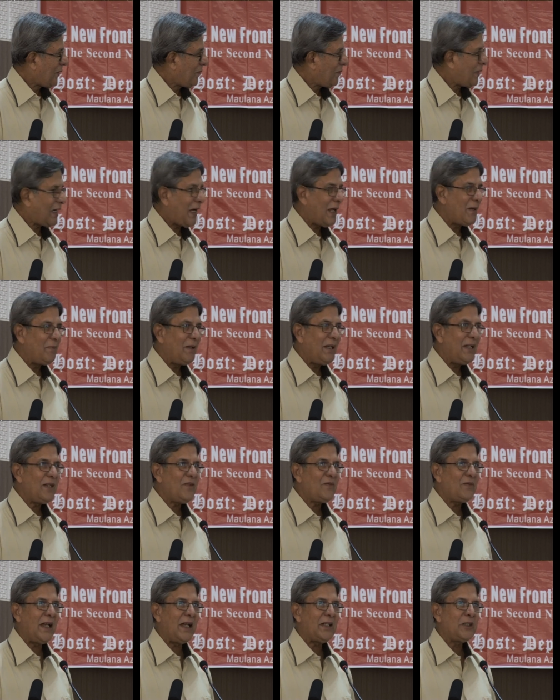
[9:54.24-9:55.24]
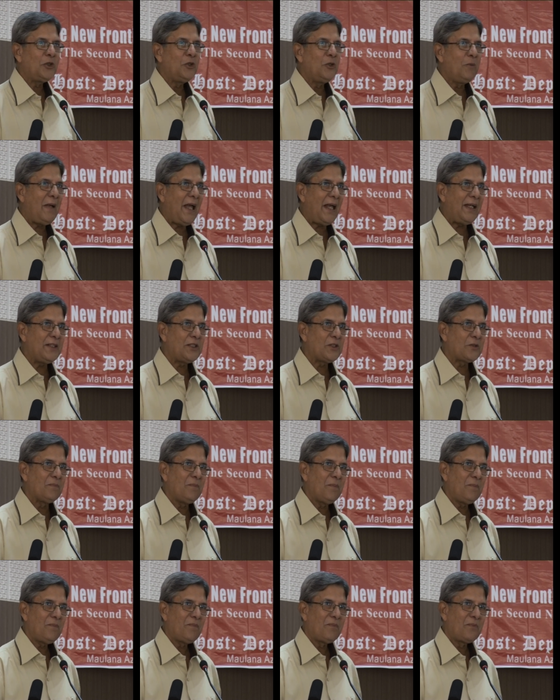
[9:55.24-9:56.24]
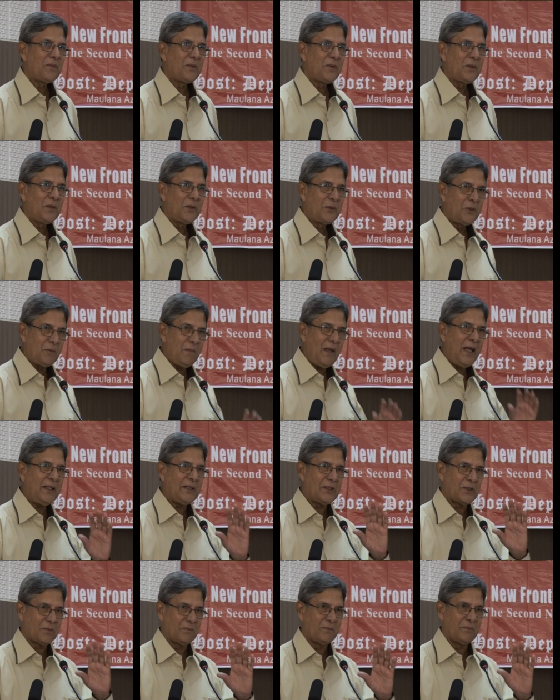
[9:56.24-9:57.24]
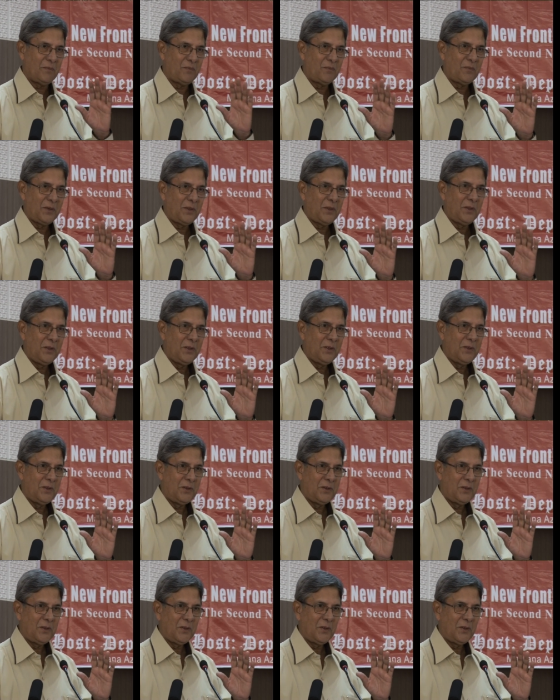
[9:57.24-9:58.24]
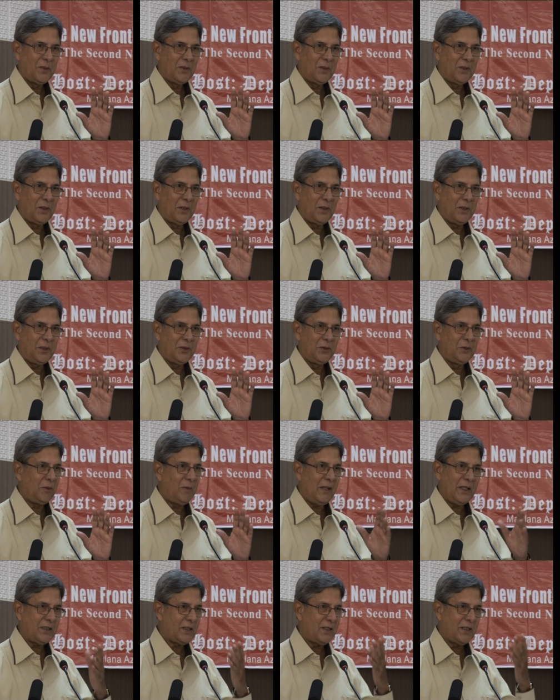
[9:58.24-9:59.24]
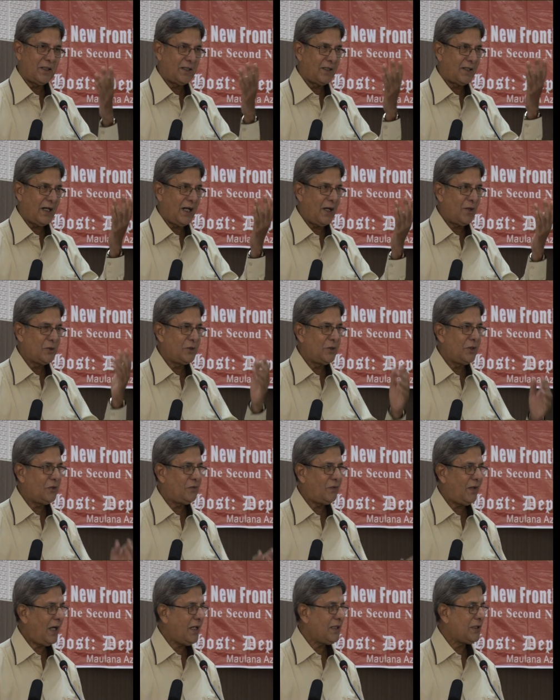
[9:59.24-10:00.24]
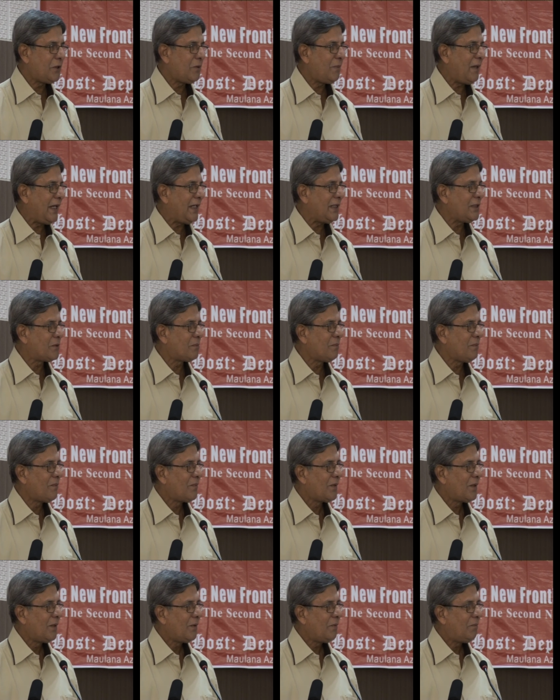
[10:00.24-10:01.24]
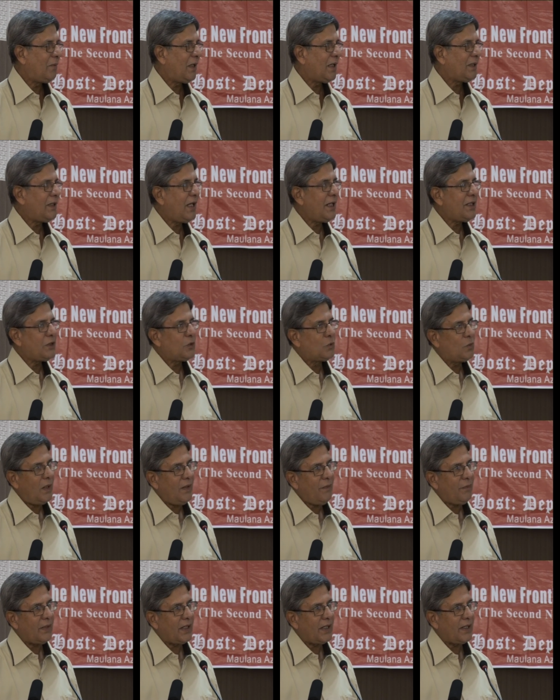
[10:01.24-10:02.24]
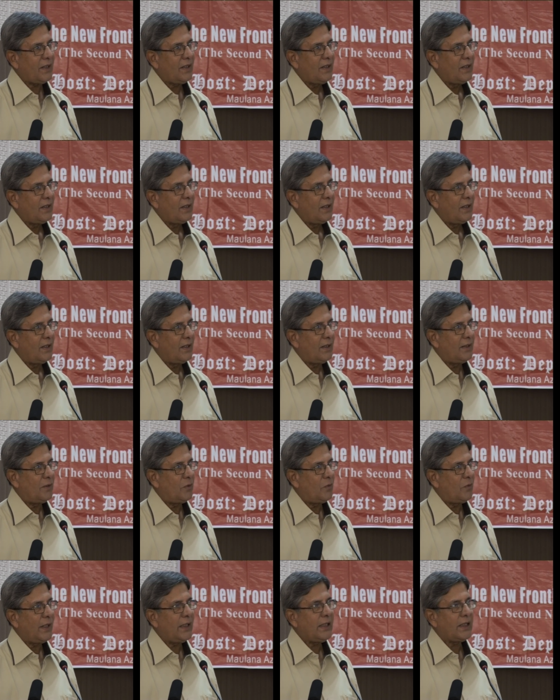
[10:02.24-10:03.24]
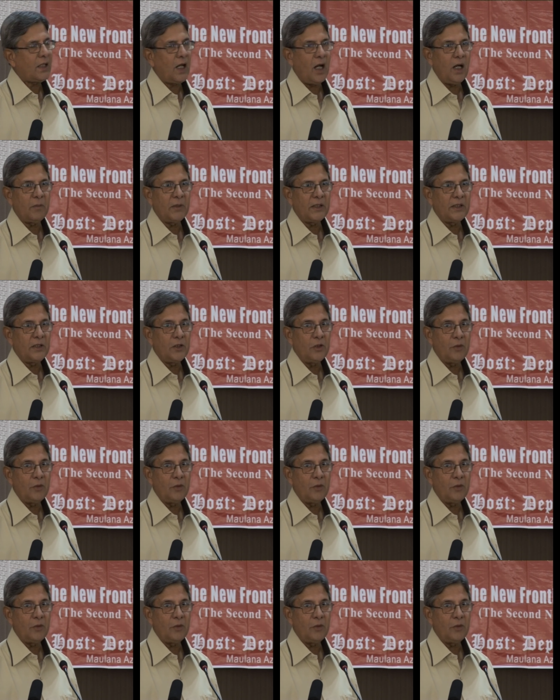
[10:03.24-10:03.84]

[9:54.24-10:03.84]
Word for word: But I believe that humanism, humanism, uh, no matter how you define humanism, but that is one thing uh, very common in